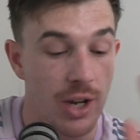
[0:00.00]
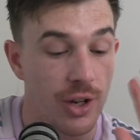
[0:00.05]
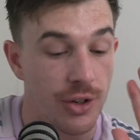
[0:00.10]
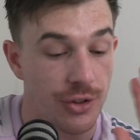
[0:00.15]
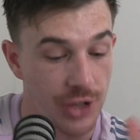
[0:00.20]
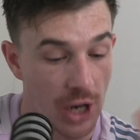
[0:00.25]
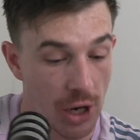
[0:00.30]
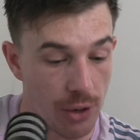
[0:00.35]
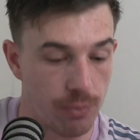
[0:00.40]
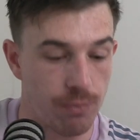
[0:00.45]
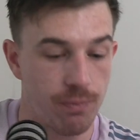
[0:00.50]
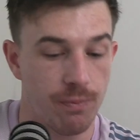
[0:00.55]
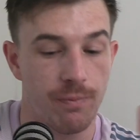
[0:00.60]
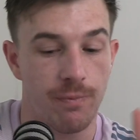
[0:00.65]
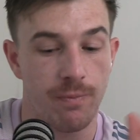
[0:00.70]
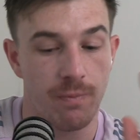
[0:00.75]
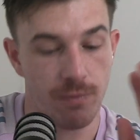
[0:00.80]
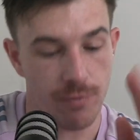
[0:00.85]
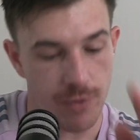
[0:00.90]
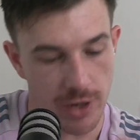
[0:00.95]
So
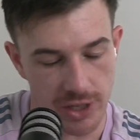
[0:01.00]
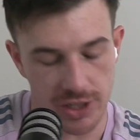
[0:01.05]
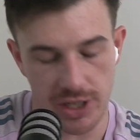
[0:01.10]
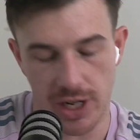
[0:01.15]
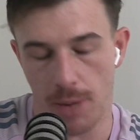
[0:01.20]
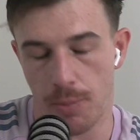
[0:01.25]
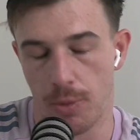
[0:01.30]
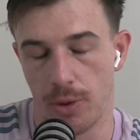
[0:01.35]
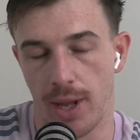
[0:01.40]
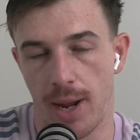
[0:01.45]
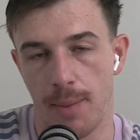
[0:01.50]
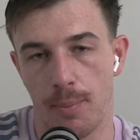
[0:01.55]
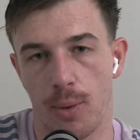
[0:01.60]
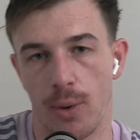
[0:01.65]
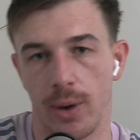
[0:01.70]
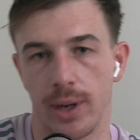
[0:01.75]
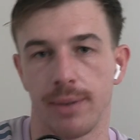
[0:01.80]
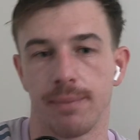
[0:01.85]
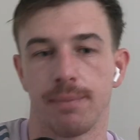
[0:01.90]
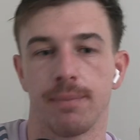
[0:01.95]
finishing up on that
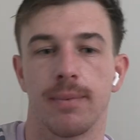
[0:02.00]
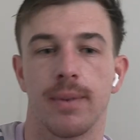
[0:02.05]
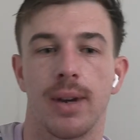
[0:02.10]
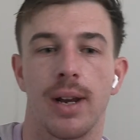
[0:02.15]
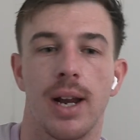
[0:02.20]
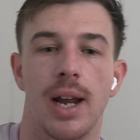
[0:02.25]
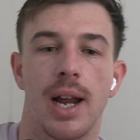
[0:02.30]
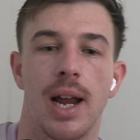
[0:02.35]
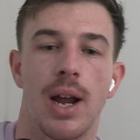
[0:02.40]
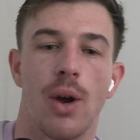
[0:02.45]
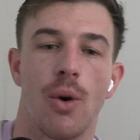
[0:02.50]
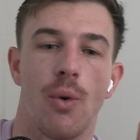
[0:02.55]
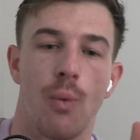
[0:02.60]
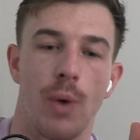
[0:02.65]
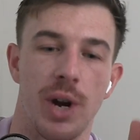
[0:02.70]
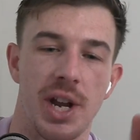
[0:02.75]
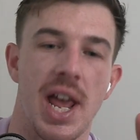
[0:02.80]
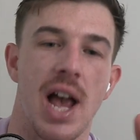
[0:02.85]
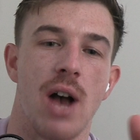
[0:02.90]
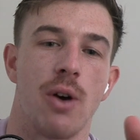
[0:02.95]
point,
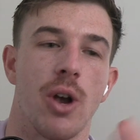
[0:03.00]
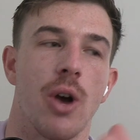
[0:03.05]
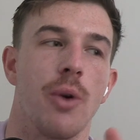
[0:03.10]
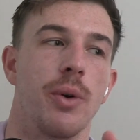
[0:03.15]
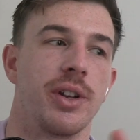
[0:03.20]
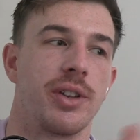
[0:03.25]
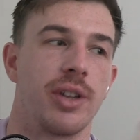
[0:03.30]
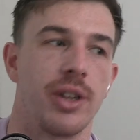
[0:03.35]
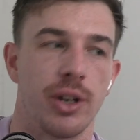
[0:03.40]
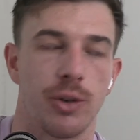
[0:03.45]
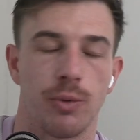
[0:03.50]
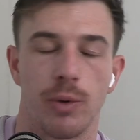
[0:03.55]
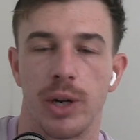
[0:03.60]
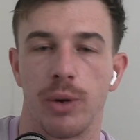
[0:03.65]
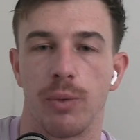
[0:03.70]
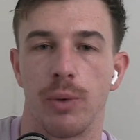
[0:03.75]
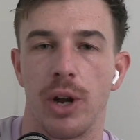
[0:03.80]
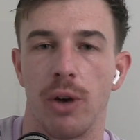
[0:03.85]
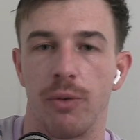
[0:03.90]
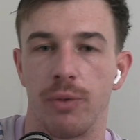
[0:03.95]
we now go into this
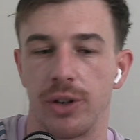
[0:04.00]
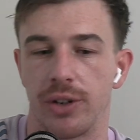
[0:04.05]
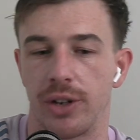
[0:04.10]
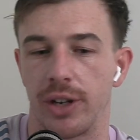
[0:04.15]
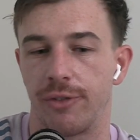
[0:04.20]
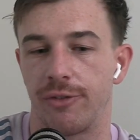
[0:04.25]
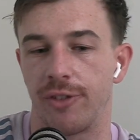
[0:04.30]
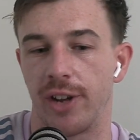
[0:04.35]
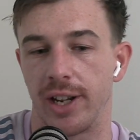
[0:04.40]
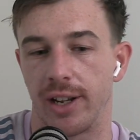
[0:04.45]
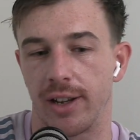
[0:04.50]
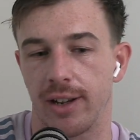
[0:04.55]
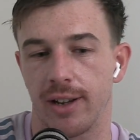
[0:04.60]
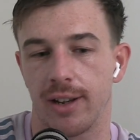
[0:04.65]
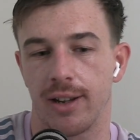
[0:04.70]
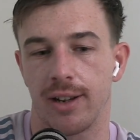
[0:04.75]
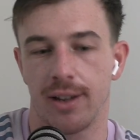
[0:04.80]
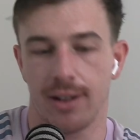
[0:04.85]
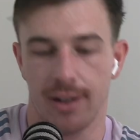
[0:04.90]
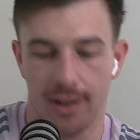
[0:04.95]
week. We obviously
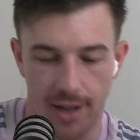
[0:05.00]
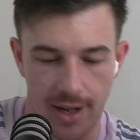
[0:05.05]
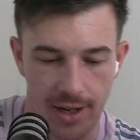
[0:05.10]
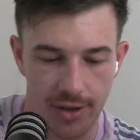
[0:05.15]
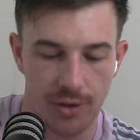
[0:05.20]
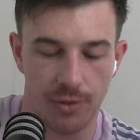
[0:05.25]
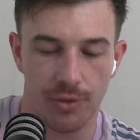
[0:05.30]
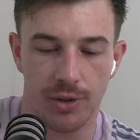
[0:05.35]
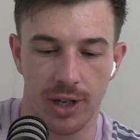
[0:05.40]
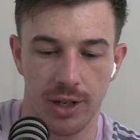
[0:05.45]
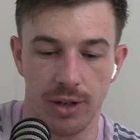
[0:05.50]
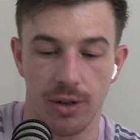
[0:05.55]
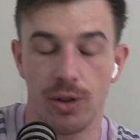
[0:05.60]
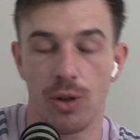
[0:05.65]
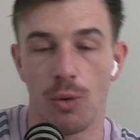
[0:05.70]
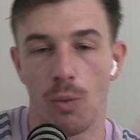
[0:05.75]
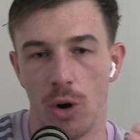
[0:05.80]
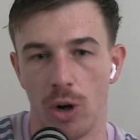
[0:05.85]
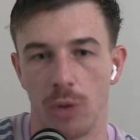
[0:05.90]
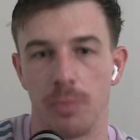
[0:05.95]
think, as you've said,
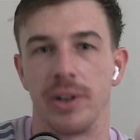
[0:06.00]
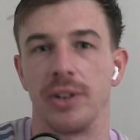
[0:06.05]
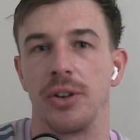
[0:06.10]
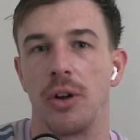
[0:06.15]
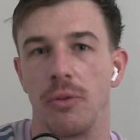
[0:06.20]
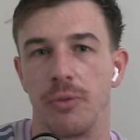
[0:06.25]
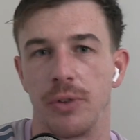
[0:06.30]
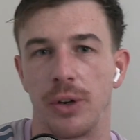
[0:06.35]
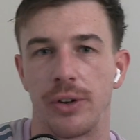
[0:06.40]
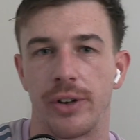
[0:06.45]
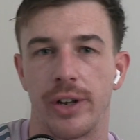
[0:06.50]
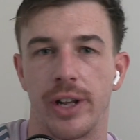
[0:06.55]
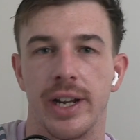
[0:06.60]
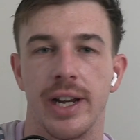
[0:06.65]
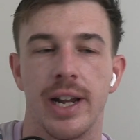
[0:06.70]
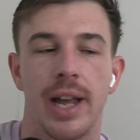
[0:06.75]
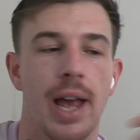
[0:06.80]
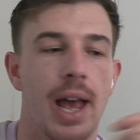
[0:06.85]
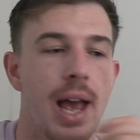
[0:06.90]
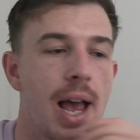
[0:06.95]
the Wallabies, obviously,
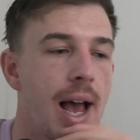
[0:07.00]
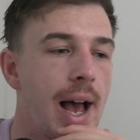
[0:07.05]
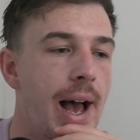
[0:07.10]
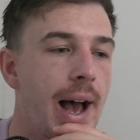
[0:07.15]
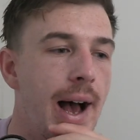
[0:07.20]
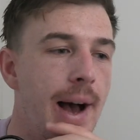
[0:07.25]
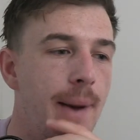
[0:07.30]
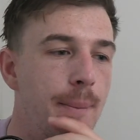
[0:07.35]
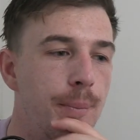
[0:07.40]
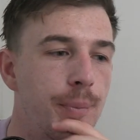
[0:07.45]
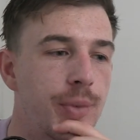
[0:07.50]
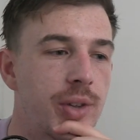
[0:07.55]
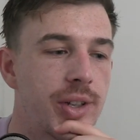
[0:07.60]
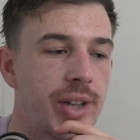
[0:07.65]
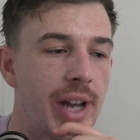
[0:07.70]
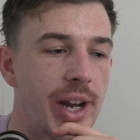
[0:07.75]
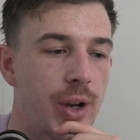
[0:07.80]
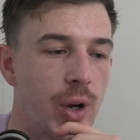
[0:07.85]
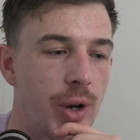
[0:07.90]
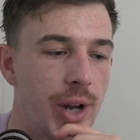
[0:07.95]
to
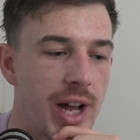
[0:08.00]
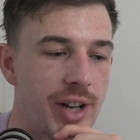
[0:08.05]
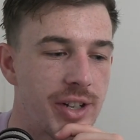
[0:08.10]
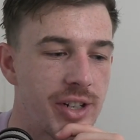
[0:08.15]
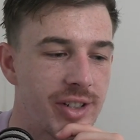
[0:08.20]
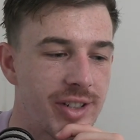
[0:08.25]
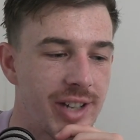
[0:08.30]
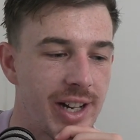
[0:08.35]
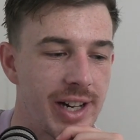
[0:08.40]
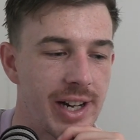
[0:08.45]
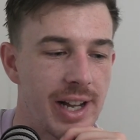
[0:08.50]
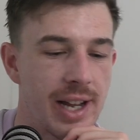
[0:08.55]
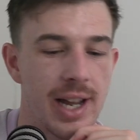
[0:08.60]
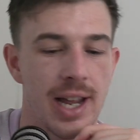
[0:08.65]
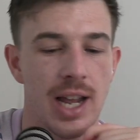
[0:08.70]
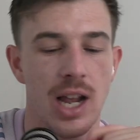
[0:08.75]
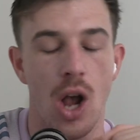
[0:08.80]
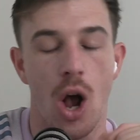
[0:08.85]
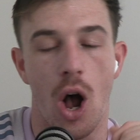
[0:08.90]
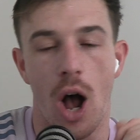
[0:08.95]
take on Argentina.
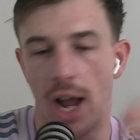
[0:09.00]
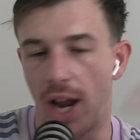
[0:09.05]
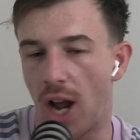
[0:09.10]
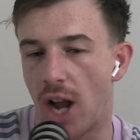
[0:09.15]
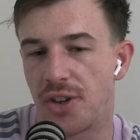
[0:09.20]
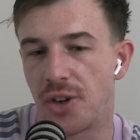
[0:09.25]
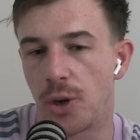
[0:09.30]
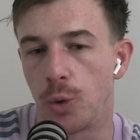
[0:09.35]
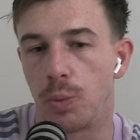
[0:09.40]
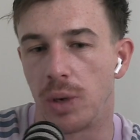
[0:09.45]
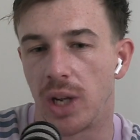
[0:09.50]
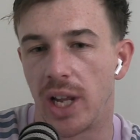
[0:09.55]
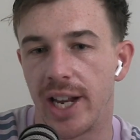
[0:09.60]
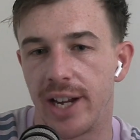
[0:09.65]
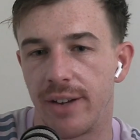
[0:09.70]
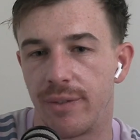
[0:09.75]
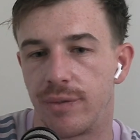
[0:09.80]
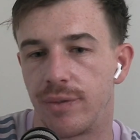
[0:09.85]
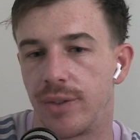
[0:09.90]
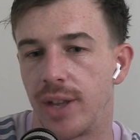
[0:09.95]
I do
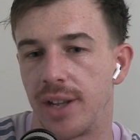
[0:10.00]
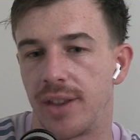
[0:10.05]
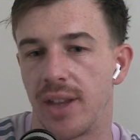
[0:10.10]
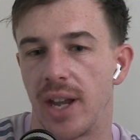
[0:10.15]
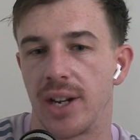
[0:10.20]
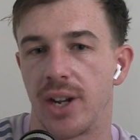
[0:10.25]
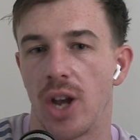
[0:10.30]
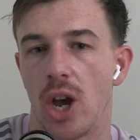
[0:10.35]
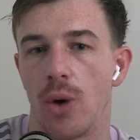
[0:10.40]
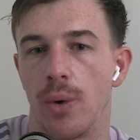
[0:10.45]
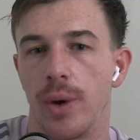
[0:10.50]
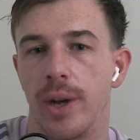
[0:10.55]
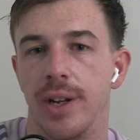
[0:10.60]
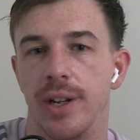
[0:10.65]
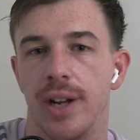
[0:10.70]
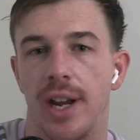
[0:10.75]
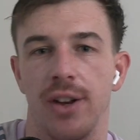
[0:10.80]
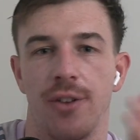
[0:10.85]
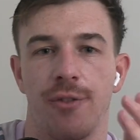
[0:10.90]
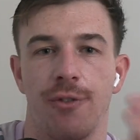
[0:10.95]
believe that they go
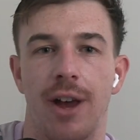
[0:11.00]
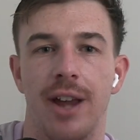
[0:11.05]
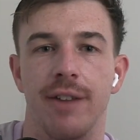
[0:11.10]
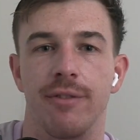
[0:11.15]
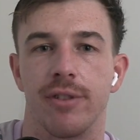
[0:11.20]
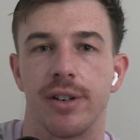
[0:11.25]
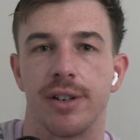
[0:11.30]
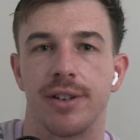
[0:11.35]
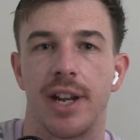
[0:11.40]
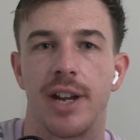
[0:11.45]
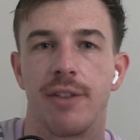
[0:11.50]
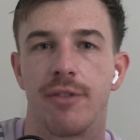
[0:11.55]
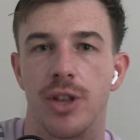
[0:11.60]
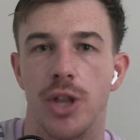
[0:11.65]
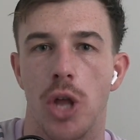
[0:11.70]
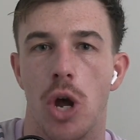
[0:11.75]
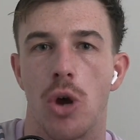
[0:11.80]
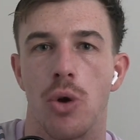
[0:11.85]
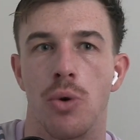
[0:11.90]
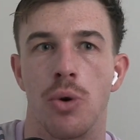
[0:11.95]
in as favourites, even
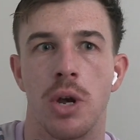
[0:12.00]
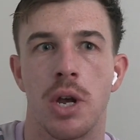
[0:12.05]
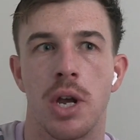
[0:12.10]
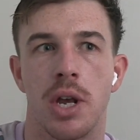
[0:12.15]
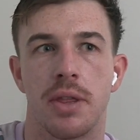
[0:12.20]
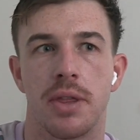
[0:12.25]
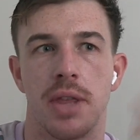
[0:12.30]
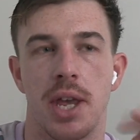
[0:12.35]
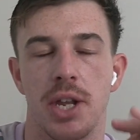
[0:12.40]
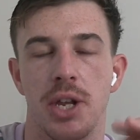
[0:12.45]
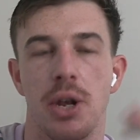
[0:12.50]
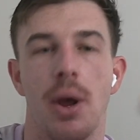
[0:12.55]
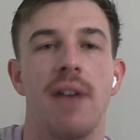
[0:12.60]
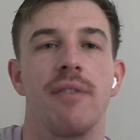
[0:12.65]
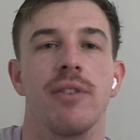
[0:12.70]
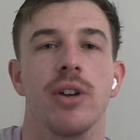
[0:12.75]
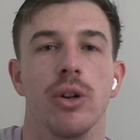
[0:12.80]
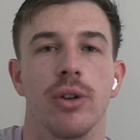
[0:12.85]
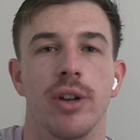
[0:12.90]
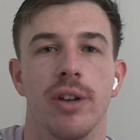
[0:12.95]
though that you
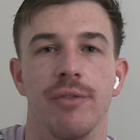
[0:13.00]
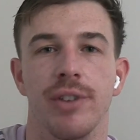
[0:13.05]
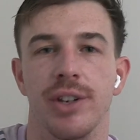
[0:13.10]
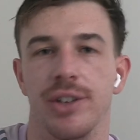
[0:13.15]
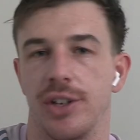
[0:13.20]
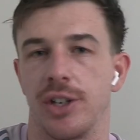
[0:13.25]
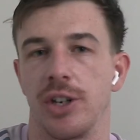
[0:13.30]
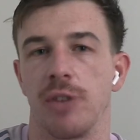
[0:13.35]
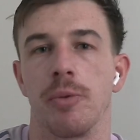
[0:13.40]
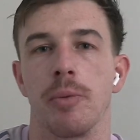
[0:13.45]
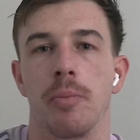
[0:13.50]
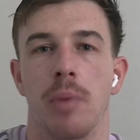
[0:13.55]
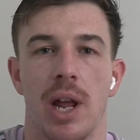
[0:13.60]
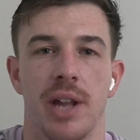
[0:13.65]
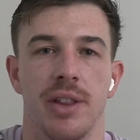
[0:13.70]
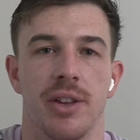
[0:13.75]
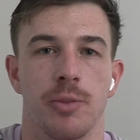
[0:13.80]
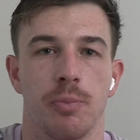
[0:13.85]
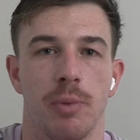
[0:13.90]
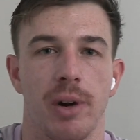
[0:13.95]
haven't looked convincing. You've been
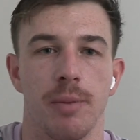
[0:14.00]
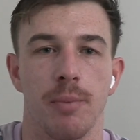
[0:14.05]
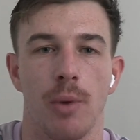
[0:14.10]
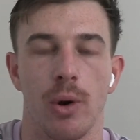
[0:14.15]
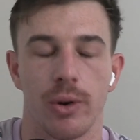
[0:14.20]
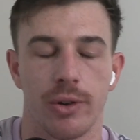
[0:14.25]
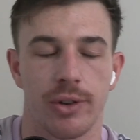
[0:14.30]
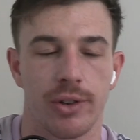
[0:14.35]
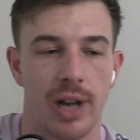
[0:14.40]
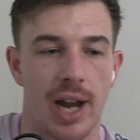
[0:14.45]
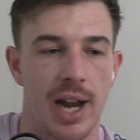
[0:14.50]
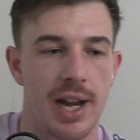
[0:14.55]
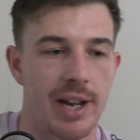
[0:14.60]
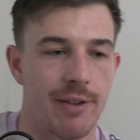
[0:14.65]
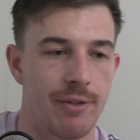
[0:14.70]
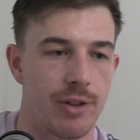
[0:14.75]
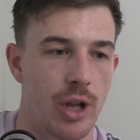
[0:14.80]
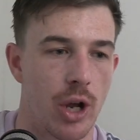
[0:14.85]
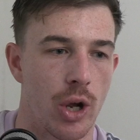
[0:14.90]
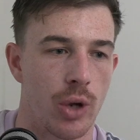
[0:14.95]
playing the Springboks, and
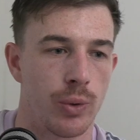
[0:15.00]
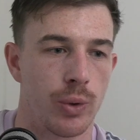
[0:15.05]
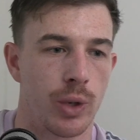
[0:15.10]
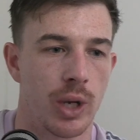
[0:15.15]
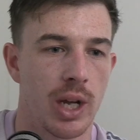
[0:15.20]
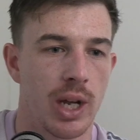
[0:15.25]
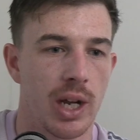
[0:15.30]
even though